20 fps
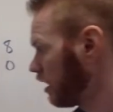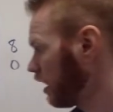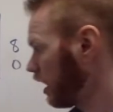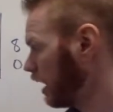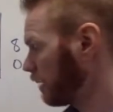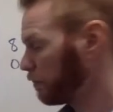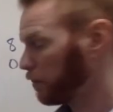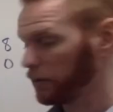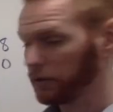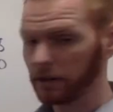I
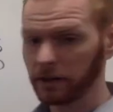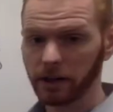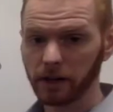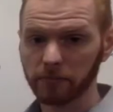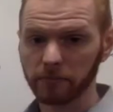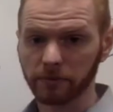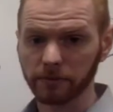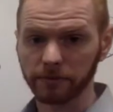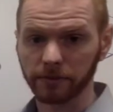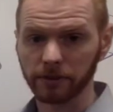put the
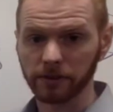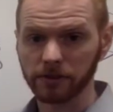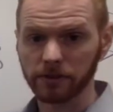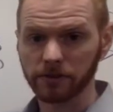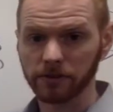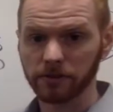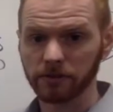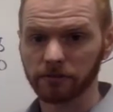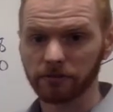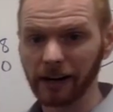number
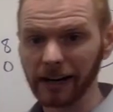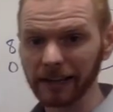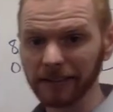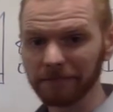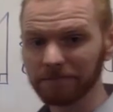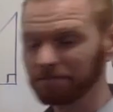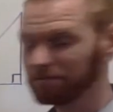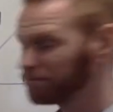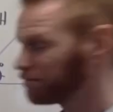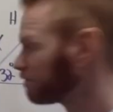first, right?
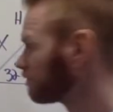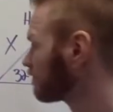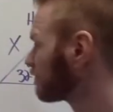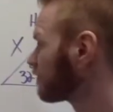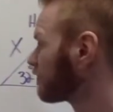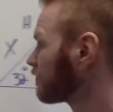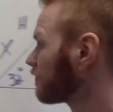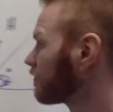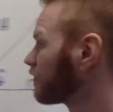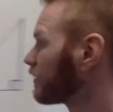
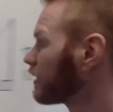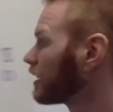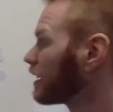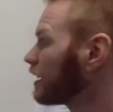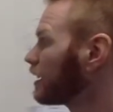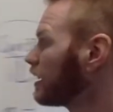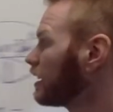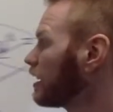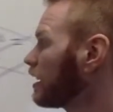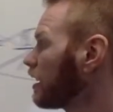
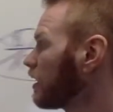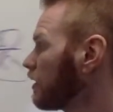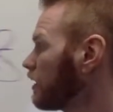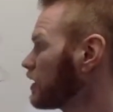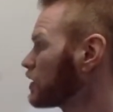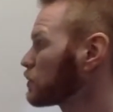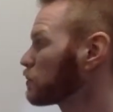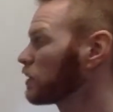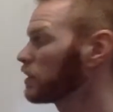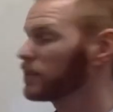
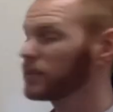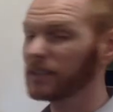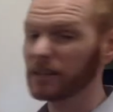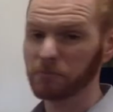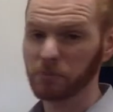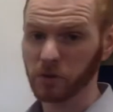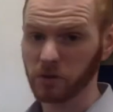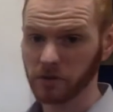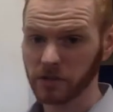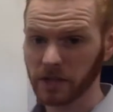This one, I
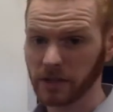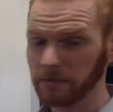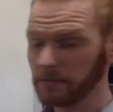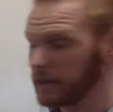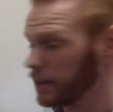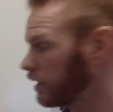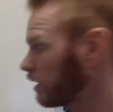can do the same thing.